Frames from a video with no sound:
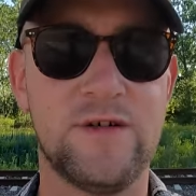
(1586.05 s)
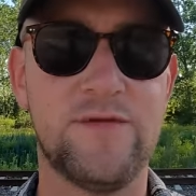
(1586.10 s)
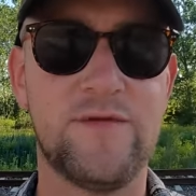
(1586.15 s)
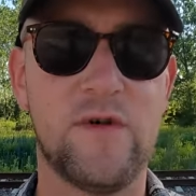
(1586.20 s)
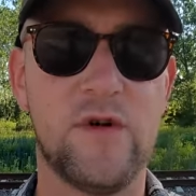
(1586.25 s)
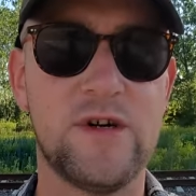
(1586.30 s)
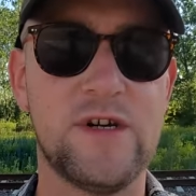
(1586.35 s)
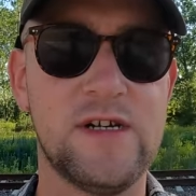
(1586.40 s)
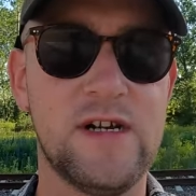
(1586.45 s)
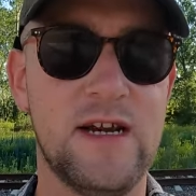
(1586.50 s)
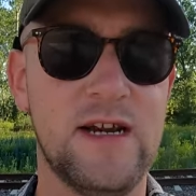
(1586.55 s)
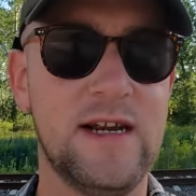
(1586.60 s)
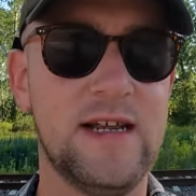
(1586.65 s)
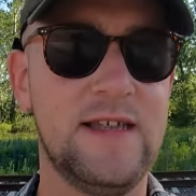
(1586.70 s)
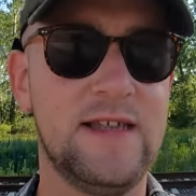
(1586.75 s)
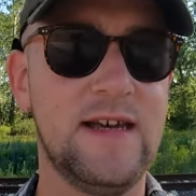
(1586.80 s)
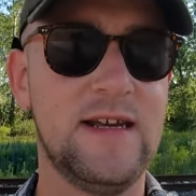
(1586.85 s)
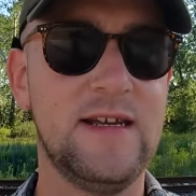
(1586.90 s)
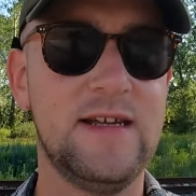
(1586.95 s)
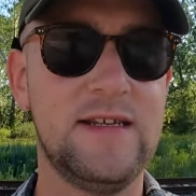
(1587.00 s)
Unfortunately,
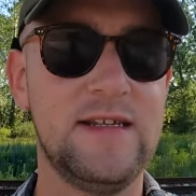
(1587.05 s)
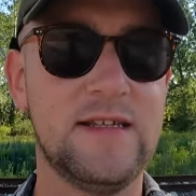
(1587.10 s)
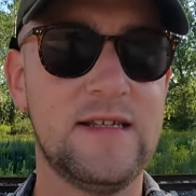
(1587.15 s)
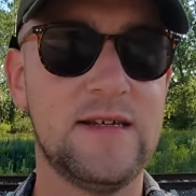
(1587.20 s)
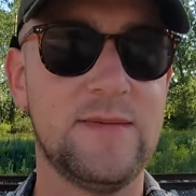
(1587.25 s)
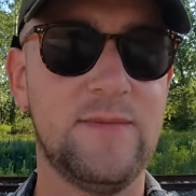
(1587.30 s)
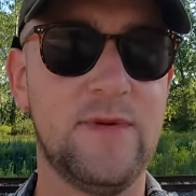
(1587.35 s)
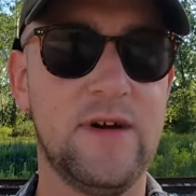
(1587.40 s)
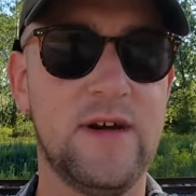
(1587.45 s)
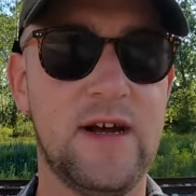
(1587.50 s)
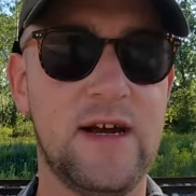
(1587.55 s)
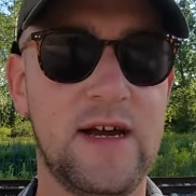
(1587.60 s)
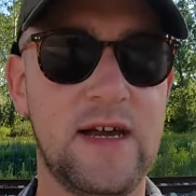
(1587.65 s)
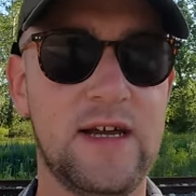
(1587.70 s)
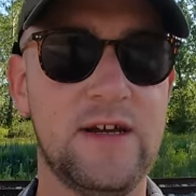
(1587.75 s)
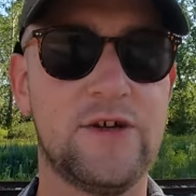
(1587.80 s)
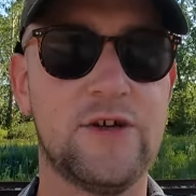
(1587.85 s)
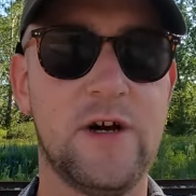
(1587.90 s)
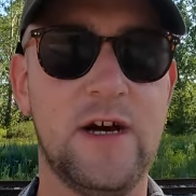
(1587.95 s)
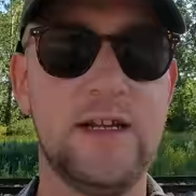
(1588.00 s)
they didn't, but
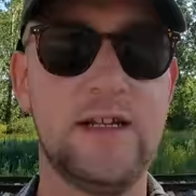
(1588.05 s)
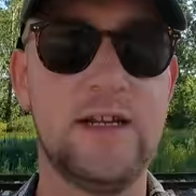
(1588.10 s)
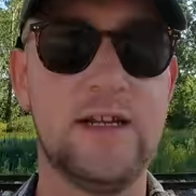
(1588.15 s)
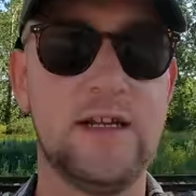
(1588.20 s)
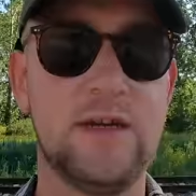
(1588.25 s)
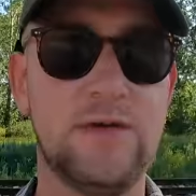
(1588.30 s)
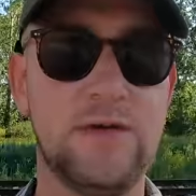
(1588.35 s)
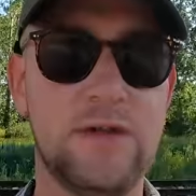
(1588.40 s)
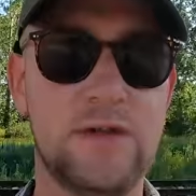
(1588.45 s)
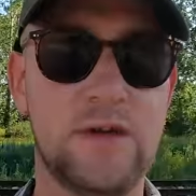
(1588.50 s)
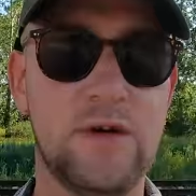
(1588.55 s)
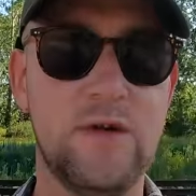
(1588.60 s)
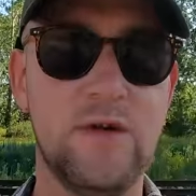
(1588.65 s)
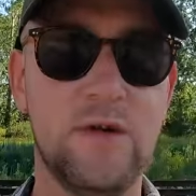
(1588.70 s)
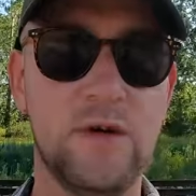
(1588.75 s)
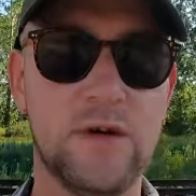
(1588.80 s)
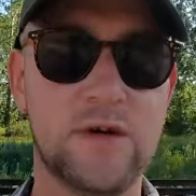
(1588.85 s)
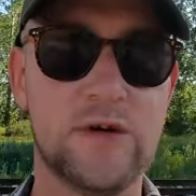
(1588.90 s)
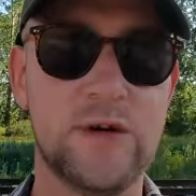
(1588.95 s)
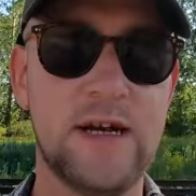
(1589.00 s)
I tried to use
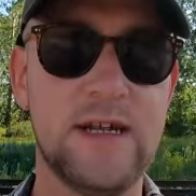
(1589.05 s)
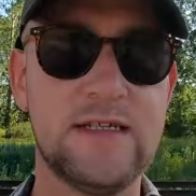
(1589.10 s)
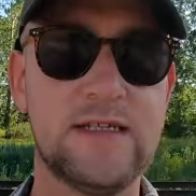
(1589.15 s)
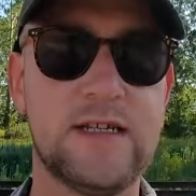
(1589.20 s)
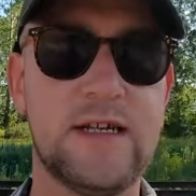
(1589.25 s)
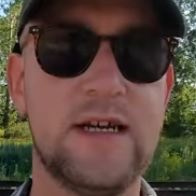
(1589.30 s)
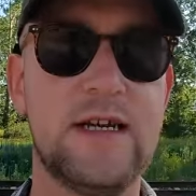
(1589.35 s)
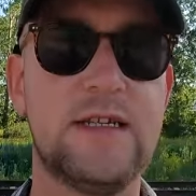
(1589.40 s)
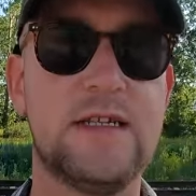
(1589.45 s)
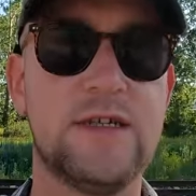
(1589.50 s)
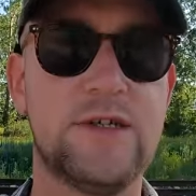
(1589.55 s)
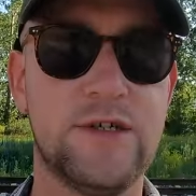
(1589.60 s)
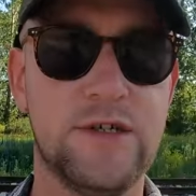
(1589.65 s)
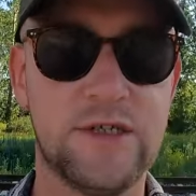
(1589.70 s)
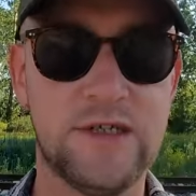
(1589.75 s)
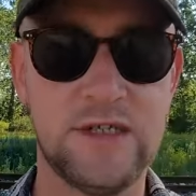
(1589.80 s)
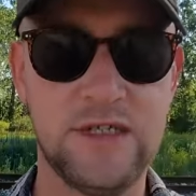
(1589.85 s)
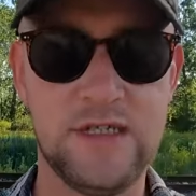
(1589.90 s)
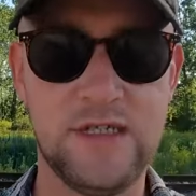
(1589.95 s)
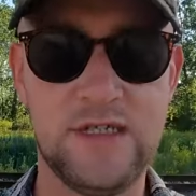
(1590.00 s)
Google Translate
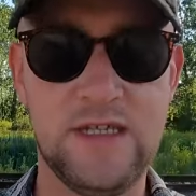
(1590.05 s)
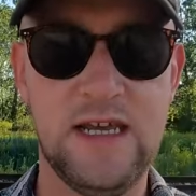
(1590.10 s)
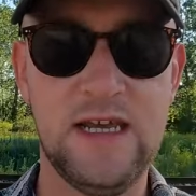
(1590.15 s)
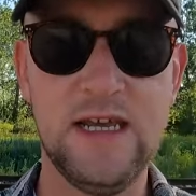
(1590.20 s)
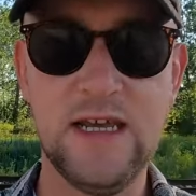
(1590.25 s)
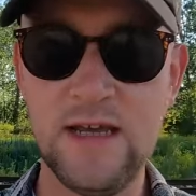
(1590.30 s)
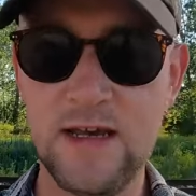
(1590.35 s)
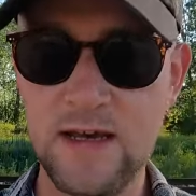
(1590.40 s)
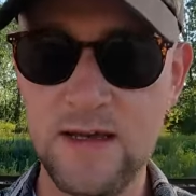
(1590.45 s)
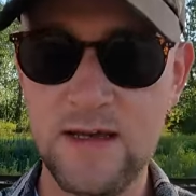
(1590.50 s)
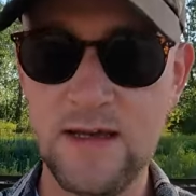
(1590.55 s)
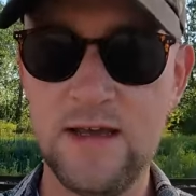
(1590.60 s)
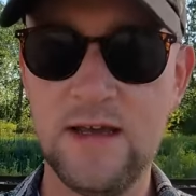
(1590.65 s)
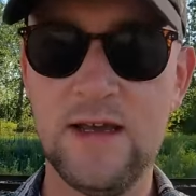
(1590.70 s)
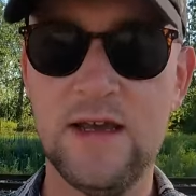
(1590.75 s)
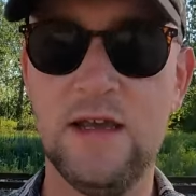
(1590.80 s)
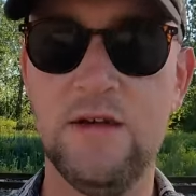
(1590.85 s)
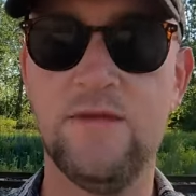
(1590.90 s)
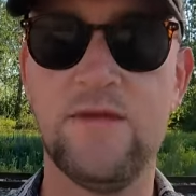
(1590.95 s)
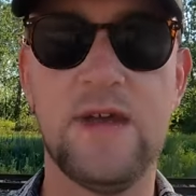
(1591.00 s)
just to see
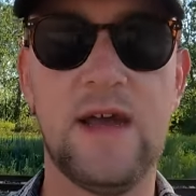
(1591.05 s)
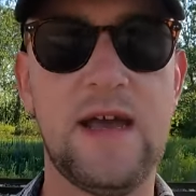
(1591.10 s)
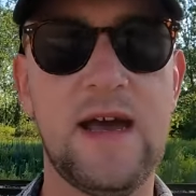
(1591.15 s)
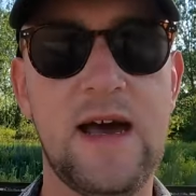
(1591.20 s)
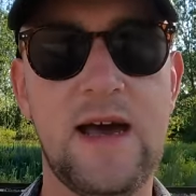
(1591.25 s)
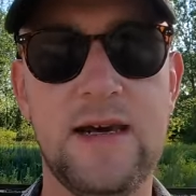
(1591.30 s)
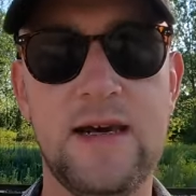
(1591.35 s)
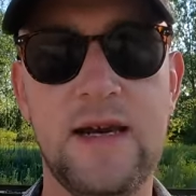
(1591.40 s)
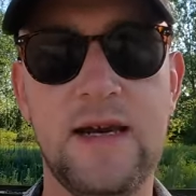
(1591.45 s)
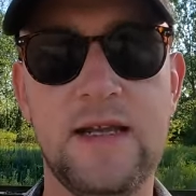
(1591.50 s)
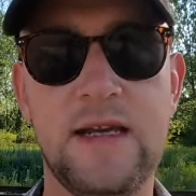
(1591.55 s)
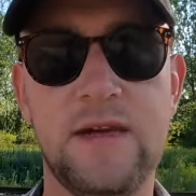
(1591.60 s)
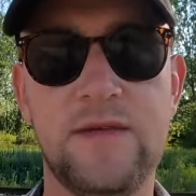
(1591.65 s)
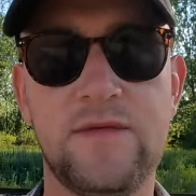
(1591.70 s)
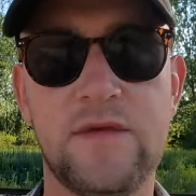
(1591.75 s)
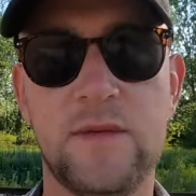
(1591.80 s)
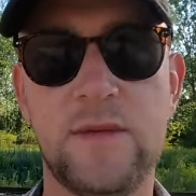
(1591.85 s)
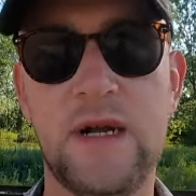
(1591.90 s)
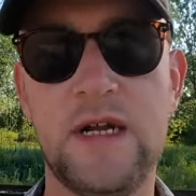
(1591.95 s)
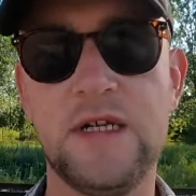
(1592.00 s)
if they had any
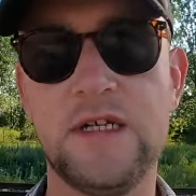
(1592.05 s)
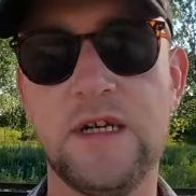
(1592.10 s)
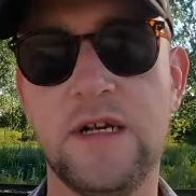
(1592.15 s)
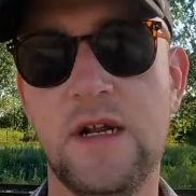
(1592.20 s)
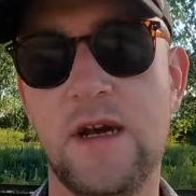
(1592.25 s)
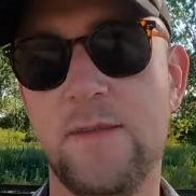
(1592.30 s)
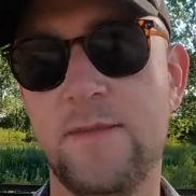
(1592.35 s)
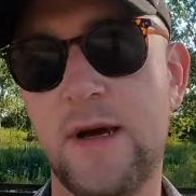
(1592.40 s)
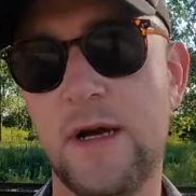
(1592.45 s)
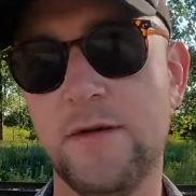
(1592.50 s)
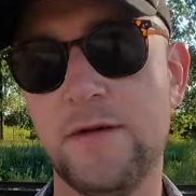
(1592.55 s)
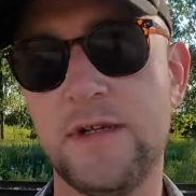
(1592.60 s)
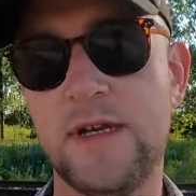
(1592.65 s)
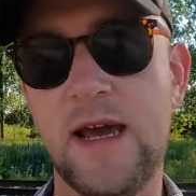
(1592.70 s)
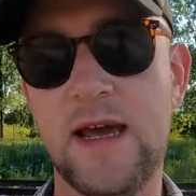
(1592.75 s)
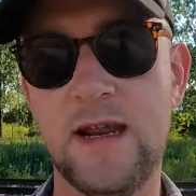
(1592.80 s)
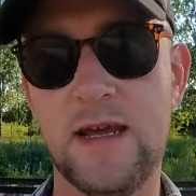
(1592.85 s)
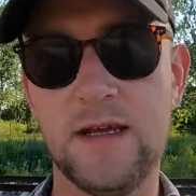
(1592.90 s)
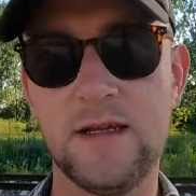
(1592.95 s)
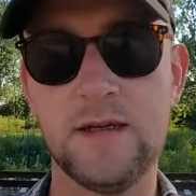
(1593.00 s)
information about
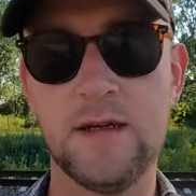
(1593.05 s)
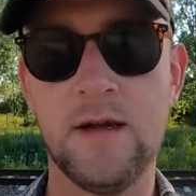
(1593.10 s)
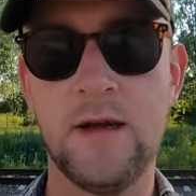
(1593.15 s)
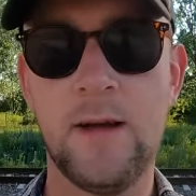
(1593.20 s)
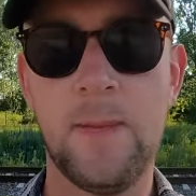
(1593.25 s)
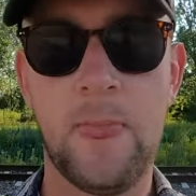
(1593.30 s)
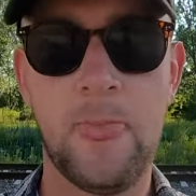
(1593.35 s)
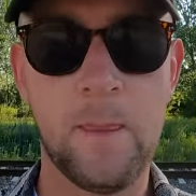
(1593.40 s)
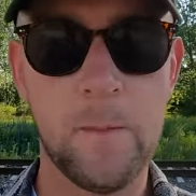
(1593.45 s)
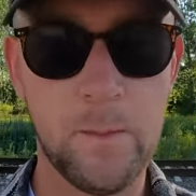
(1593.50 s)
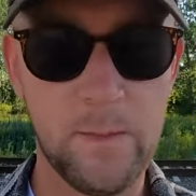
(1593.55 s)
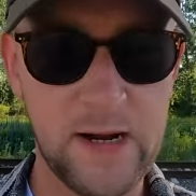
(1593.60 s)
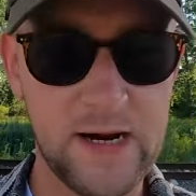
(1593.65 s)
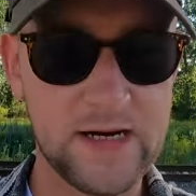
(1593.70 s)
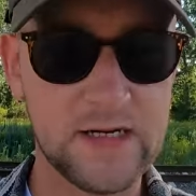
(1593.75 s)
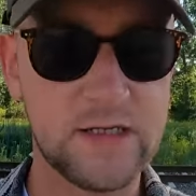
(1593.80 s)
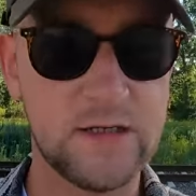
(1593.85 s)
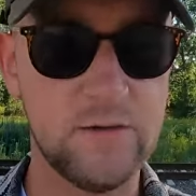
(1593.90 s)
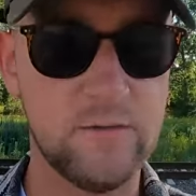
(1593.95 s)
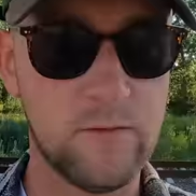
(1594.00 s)
getting
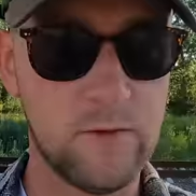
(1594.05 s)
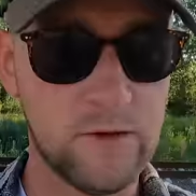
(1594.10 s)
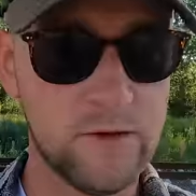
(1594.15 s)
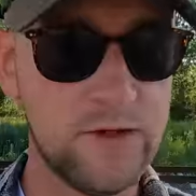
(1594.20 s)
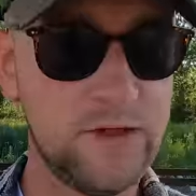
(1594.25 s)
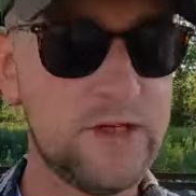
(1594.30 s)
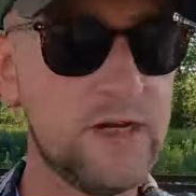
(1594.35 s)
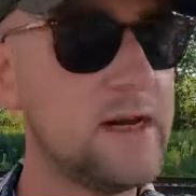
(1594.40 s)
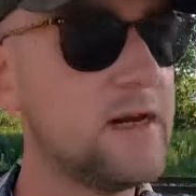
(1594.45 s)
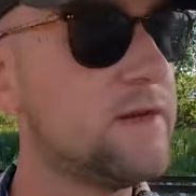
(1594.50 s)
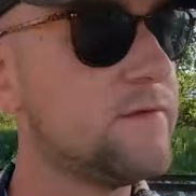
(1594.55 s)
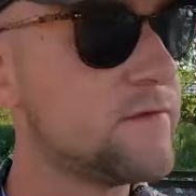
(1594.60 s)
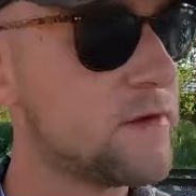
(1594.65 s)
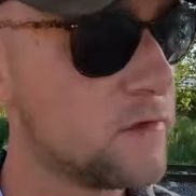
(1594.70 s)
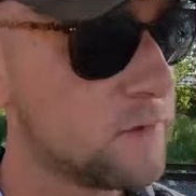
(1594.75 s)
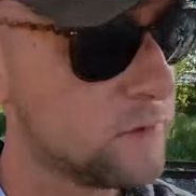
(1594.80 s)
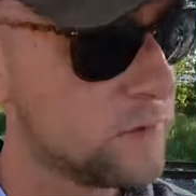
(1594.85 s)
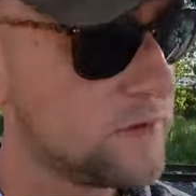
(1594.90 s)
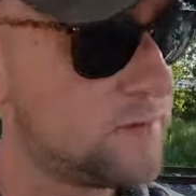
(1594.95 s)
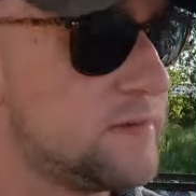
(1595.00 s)
back to Łódź and if
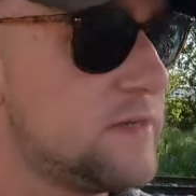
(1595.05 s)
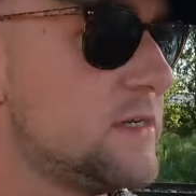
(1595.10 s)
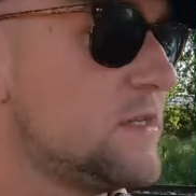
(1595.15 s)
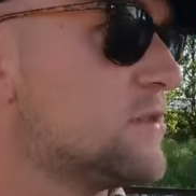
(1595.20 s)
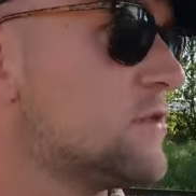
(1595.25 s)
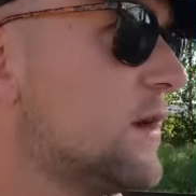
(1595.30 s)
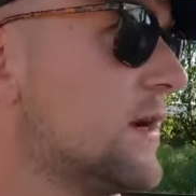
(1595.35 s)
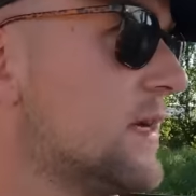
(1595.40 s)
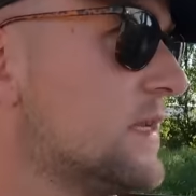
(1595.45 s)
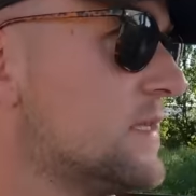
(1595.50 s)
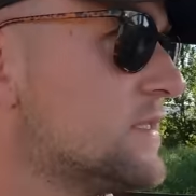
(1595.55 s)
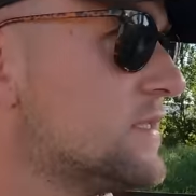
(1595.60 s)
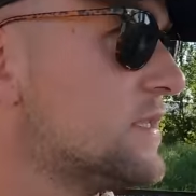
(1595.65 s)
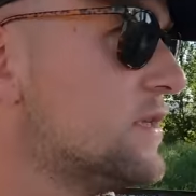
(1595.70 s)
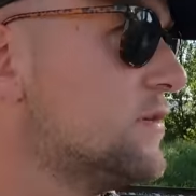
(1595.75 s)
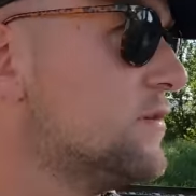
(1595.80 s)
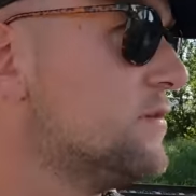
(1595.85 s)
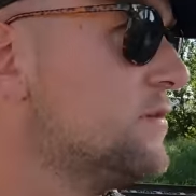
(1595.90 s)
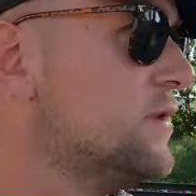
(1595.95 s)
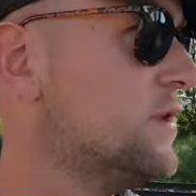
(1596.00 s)
there would be a train
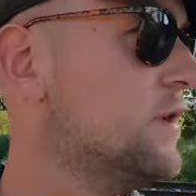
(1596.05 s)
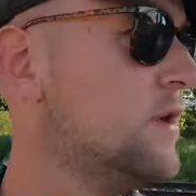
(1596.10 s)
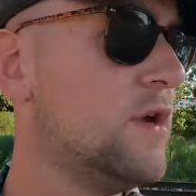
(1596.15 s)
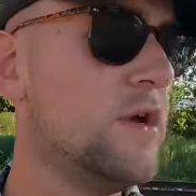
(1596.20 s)
soon.